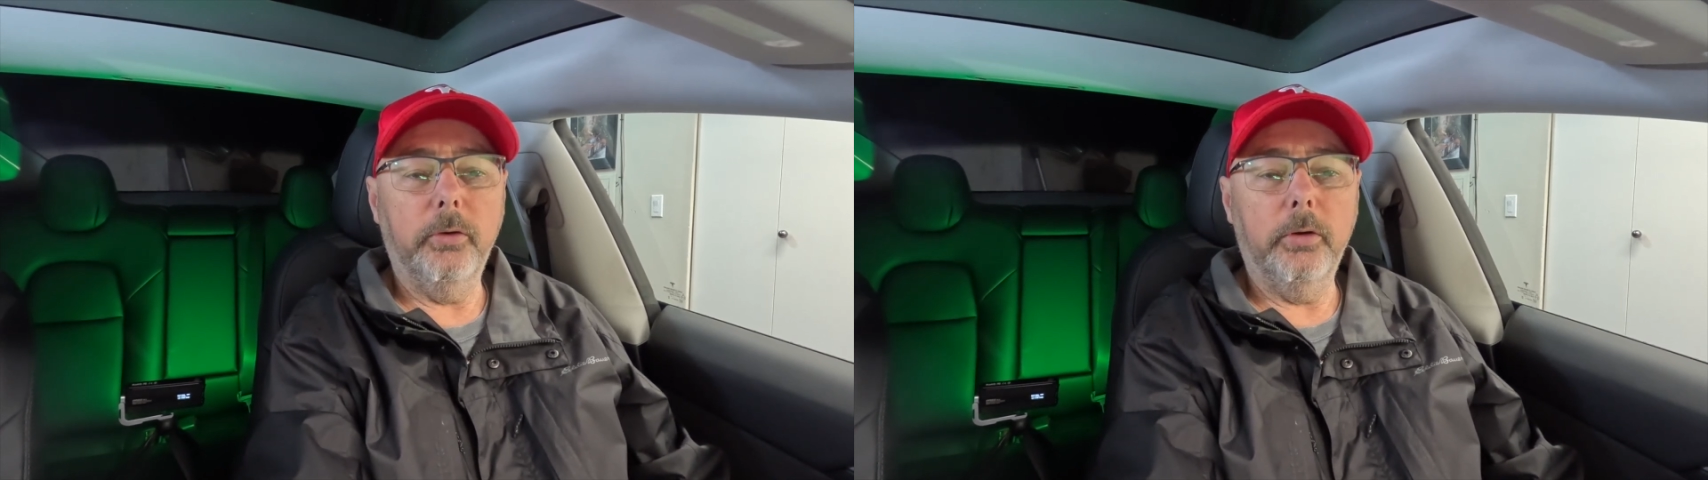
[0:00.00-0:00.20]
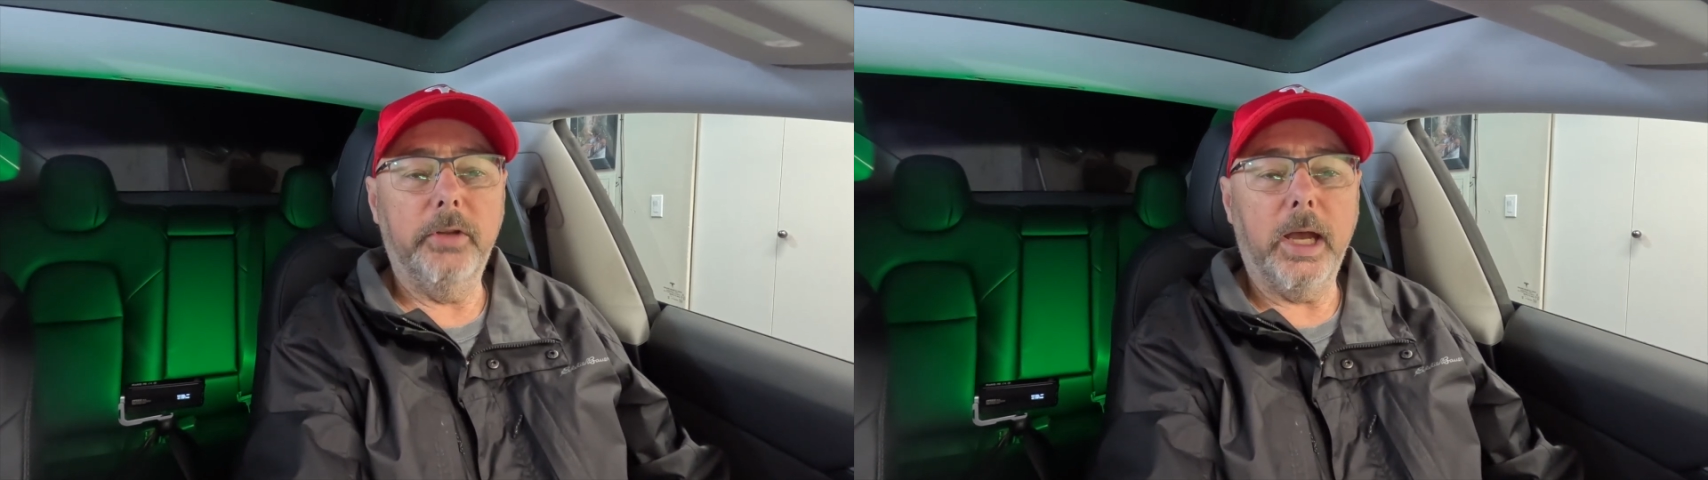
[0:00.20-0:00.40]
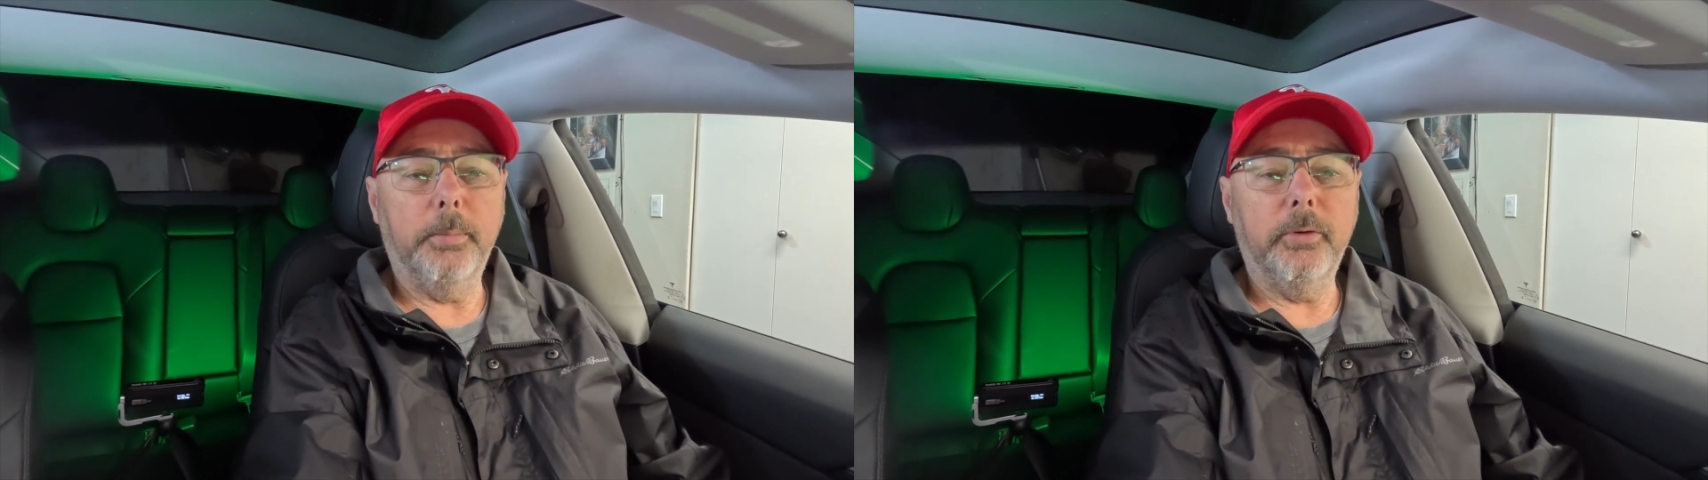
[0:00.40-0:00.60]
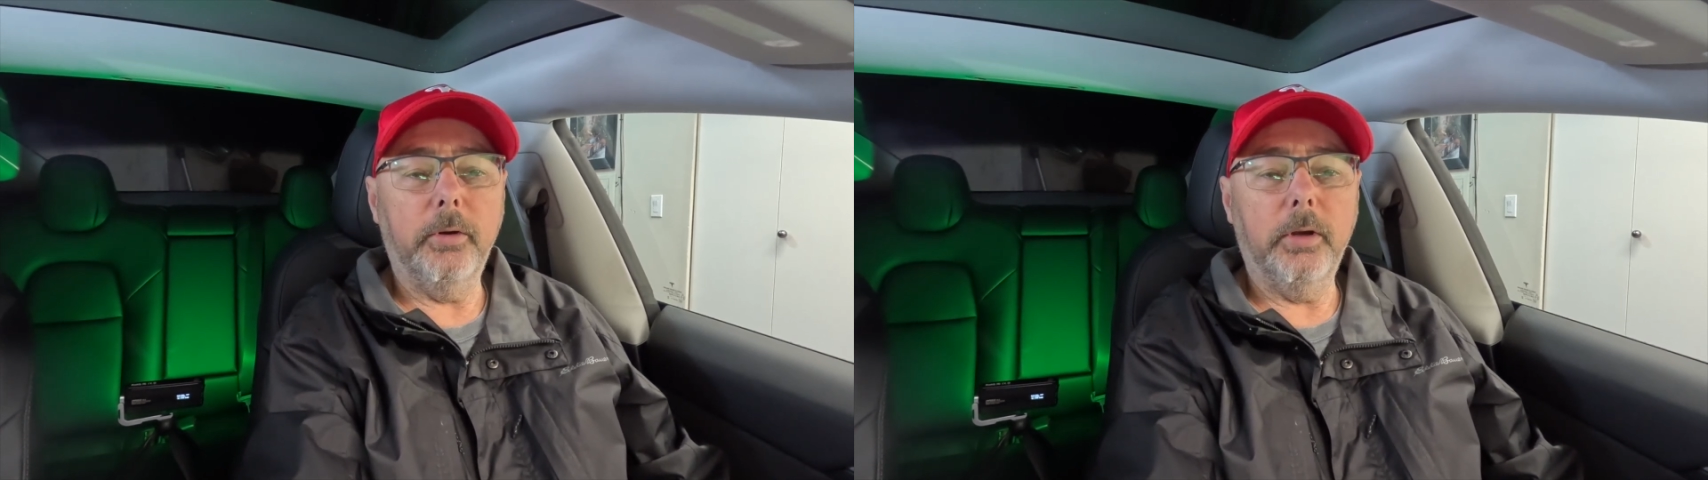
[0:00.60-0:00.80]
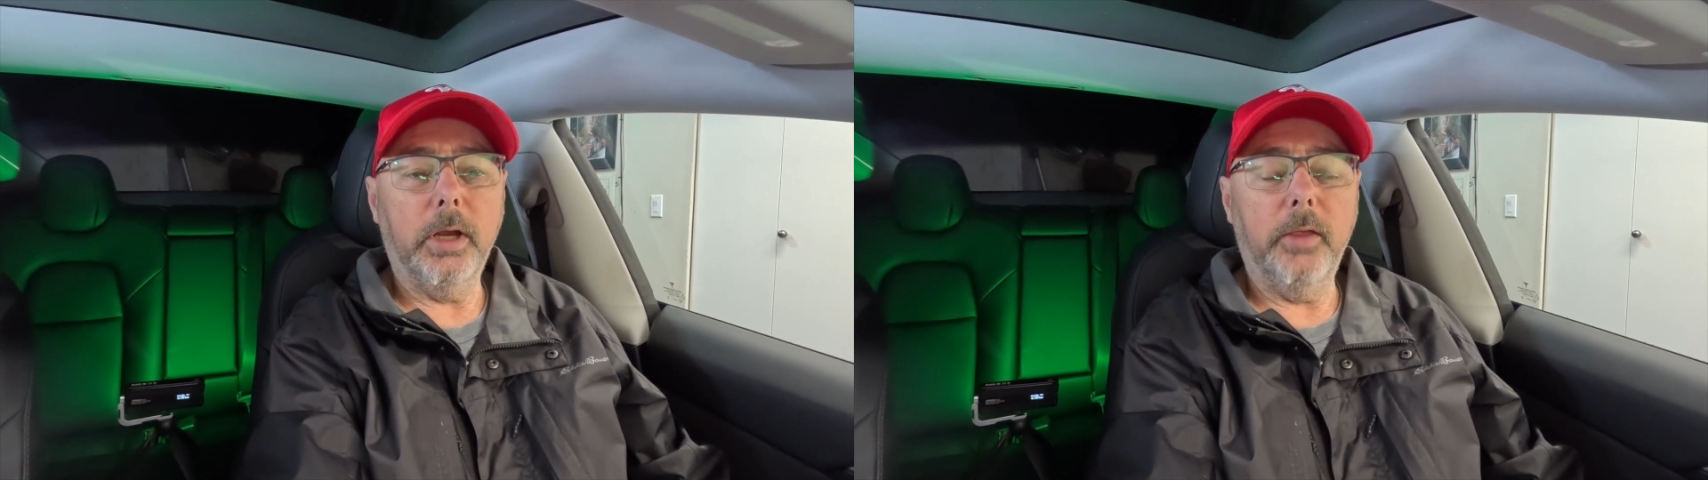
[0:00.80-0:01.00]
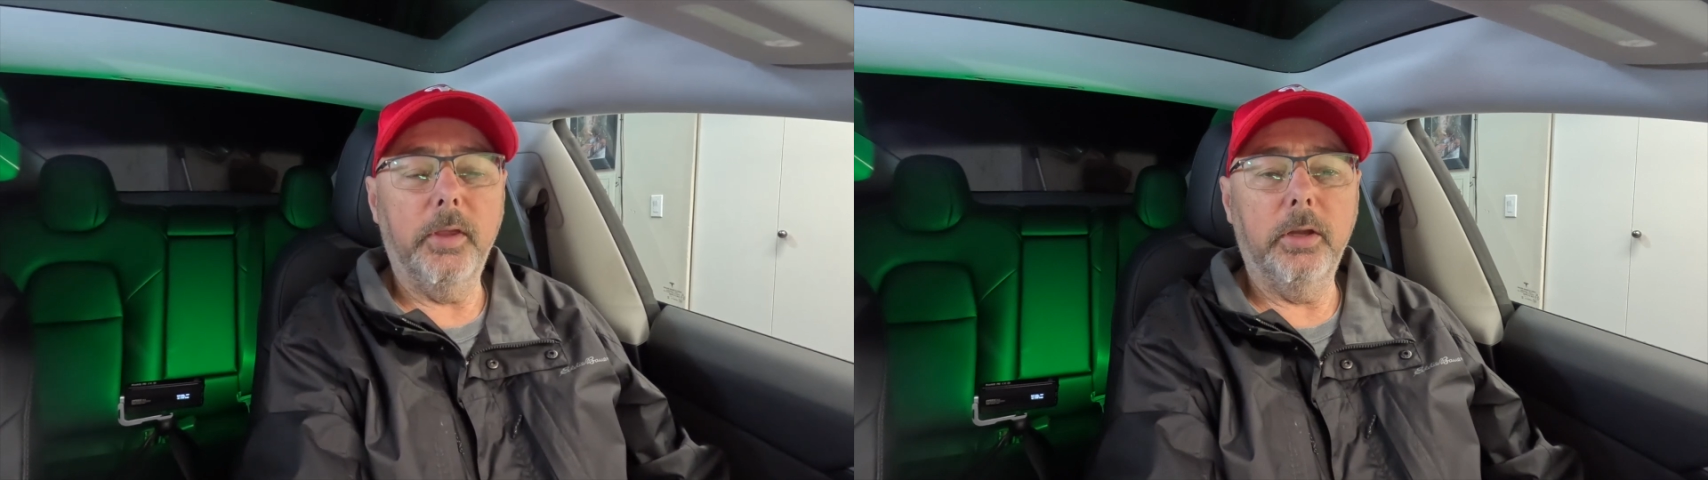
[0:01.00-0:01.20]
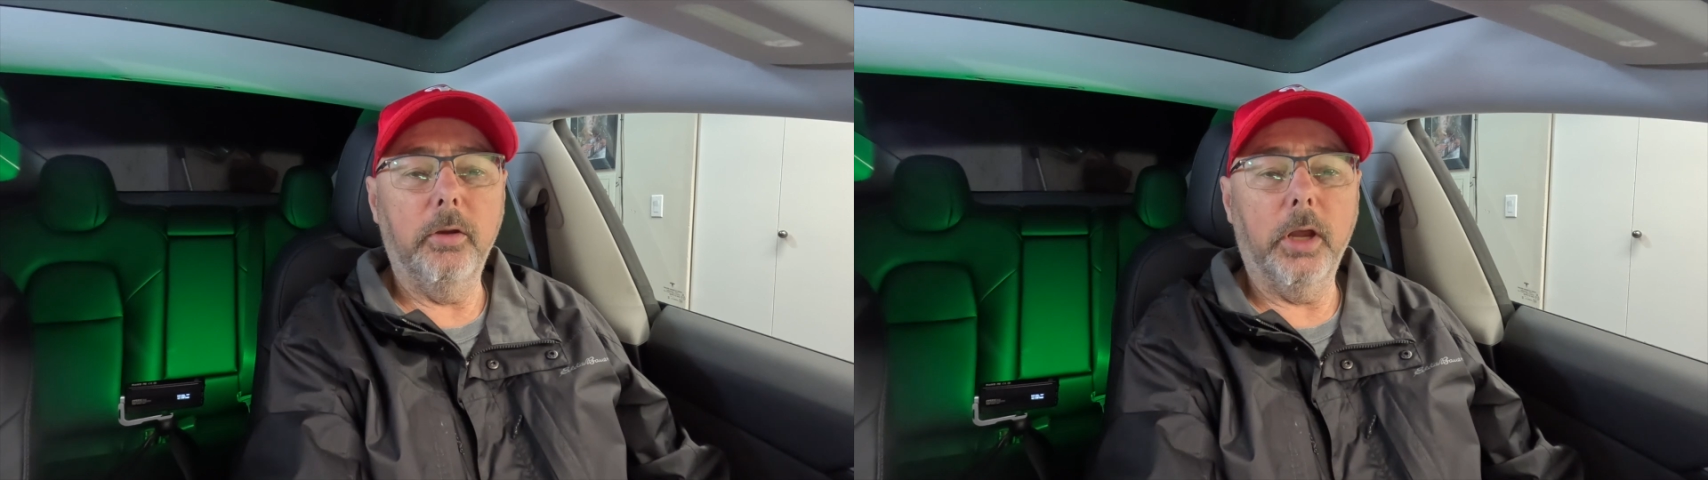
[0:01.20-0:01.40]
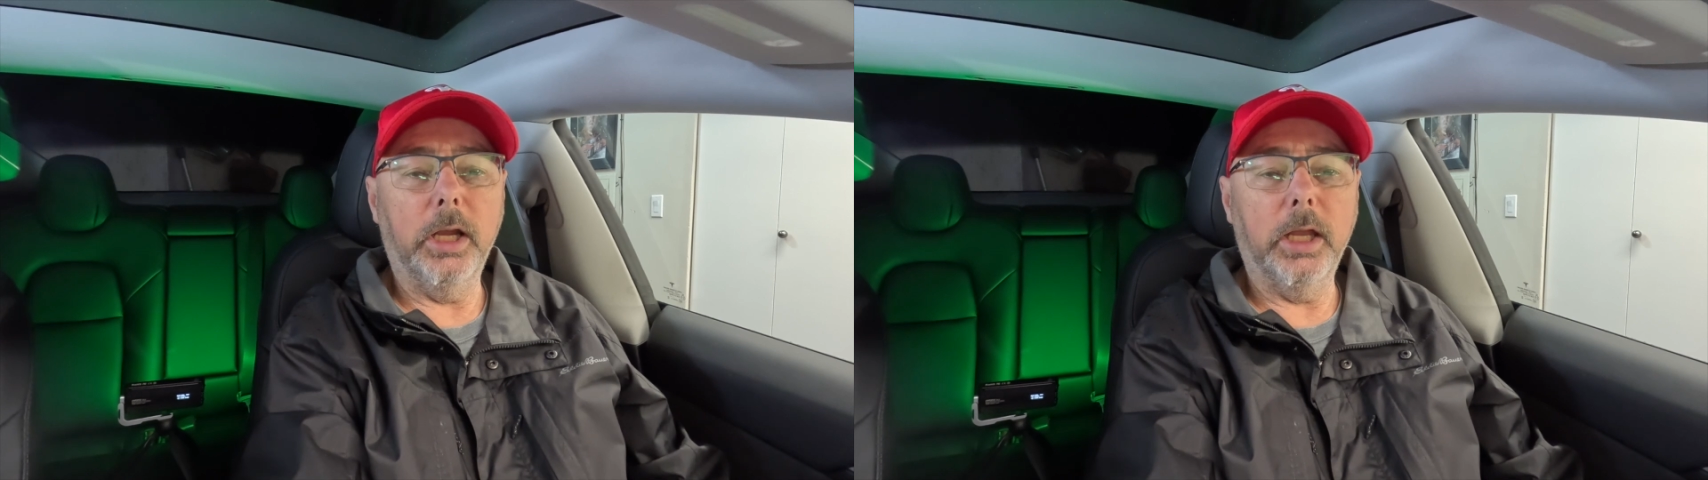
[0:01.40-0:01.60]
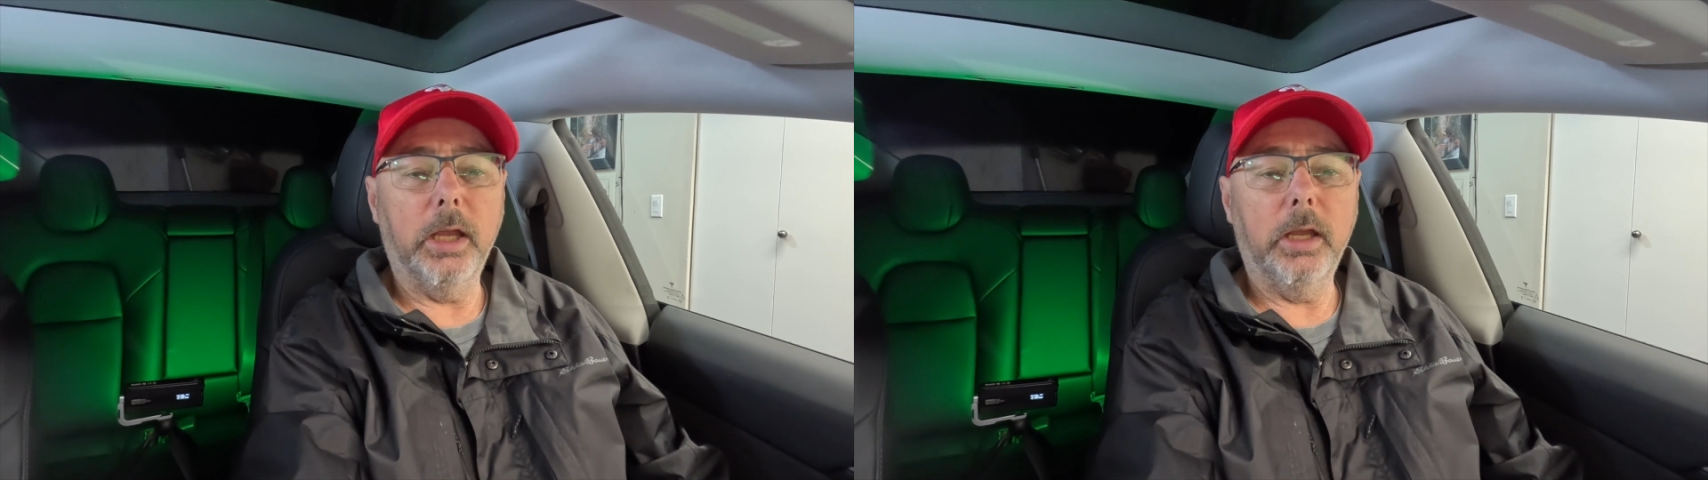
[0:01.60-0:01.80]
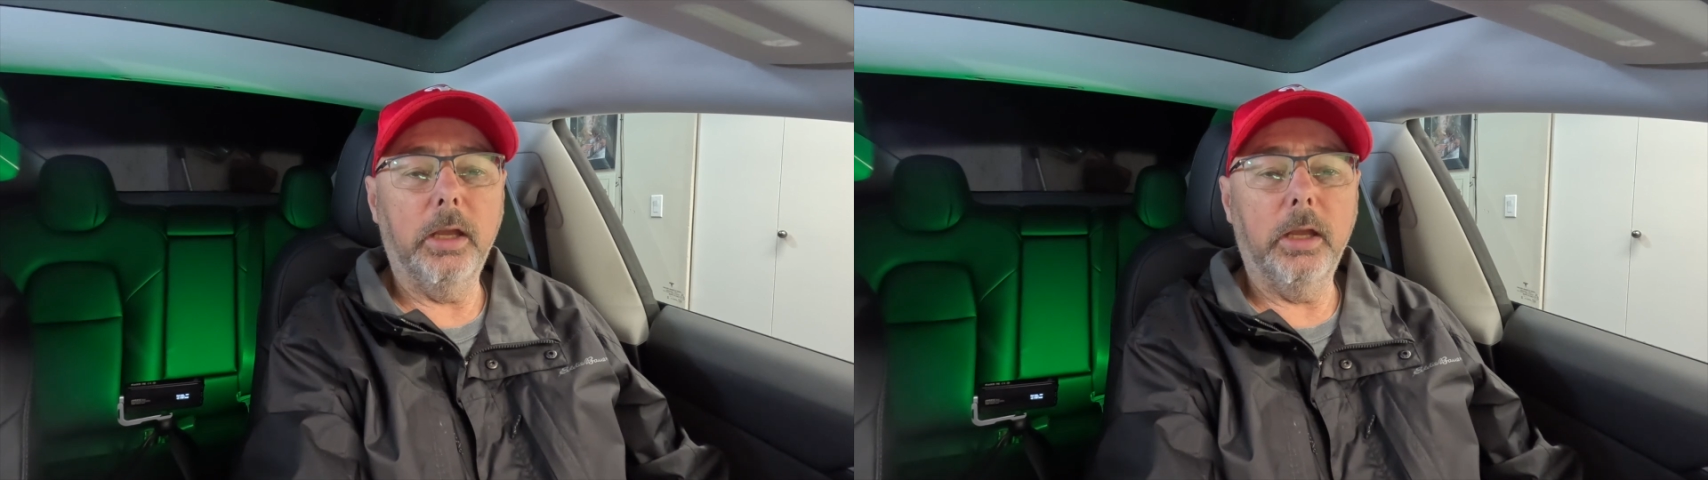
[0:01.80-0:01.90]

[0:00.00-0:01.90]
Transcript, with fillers: your adapter, I think you're going to